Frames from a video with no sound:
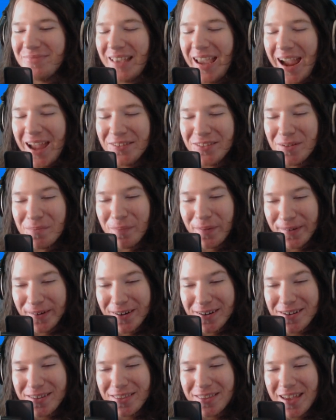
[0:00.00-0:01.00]
and the
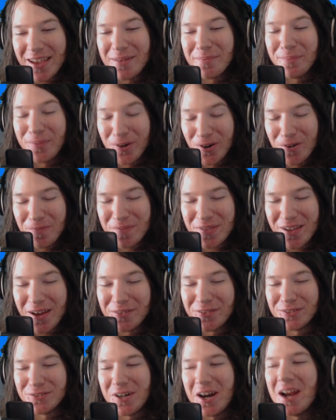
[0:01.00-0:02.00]
bird then poops on
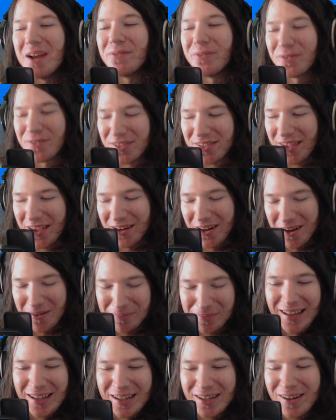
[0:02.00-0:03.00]
the rival setup,
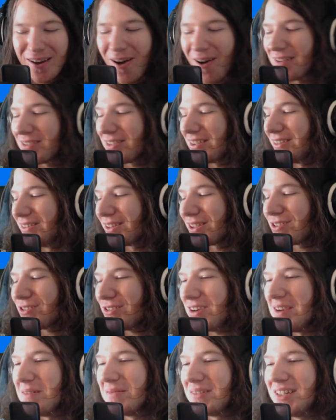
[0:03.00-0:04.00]
causing the
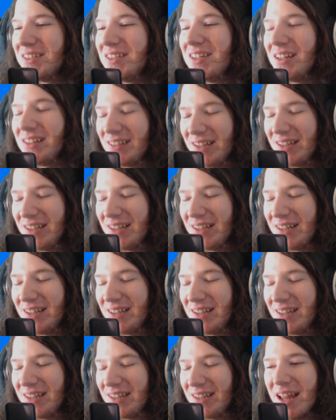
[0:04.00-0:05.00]
stream to delay
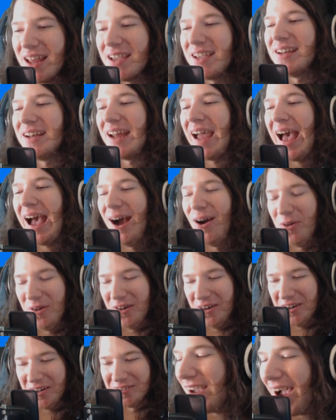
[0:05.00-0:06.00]
for like an
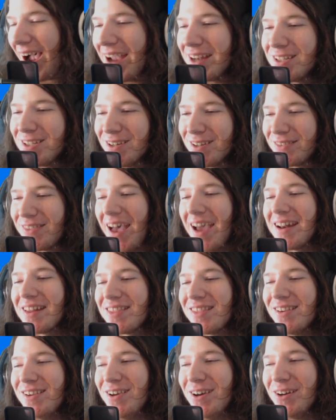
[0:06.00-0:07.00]
hour. I took that as
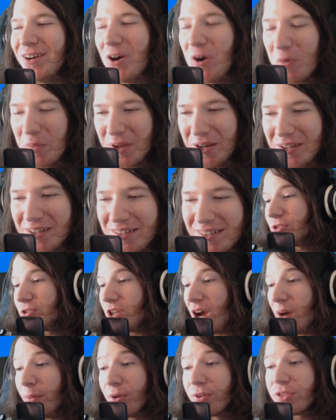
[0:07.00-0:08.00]
a good omen.
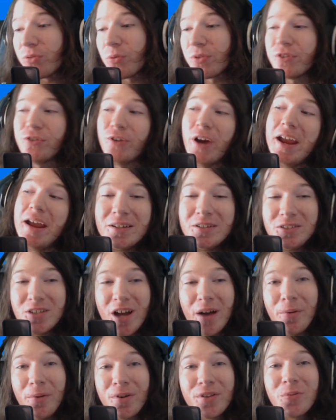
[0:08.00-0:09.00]
Doubles was great.
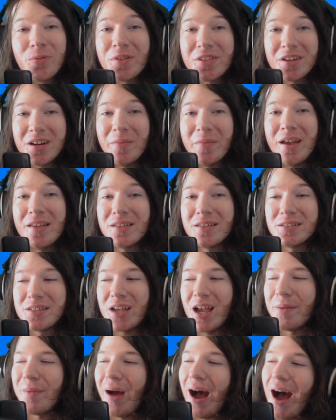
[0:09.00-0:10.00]
Doubles was an amazing
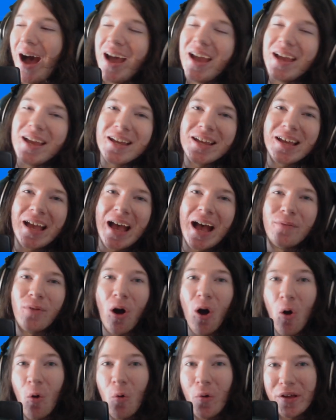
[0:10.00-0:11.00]
time. I have
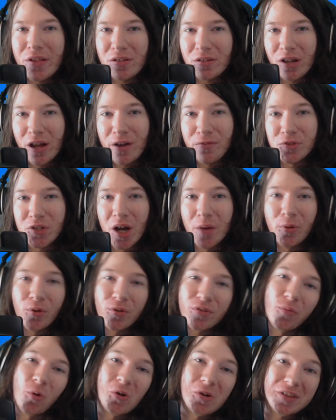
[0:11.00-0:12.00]
always loved
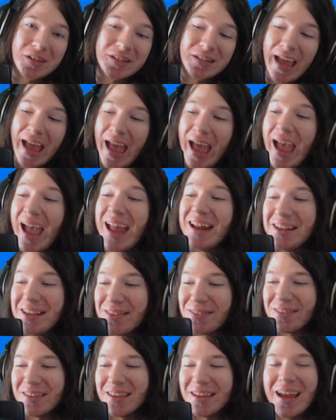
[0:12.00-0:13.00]
doubles more than
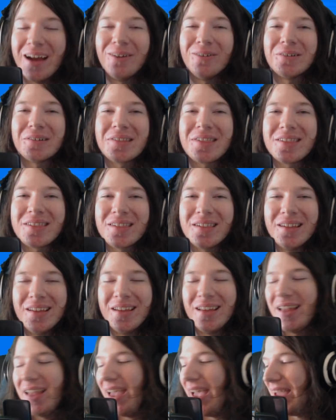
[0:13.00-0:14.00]
anything else
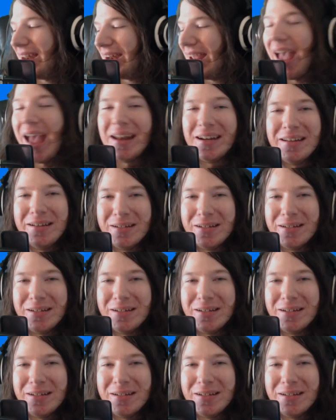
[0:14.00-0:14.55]
at any